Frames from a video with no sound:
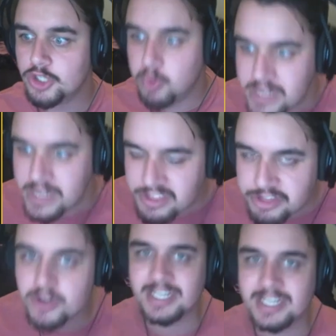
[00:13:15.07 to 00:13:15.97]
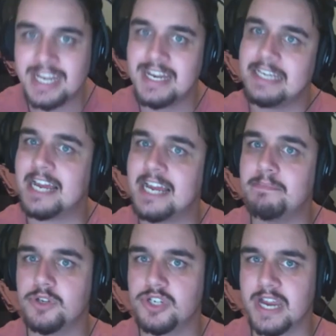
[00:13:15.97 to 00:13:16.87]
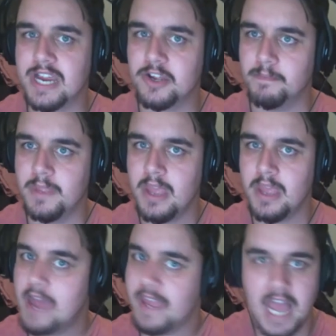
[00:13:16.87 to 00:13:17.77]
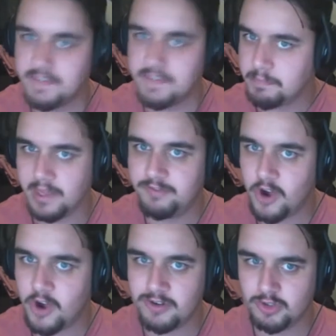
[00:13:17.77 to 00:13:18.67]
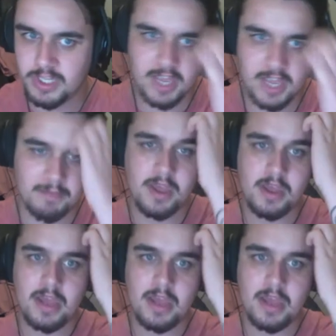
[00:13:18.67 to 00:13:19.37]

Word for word: 2013, he debuted Jacob, and they haven't played finals with him.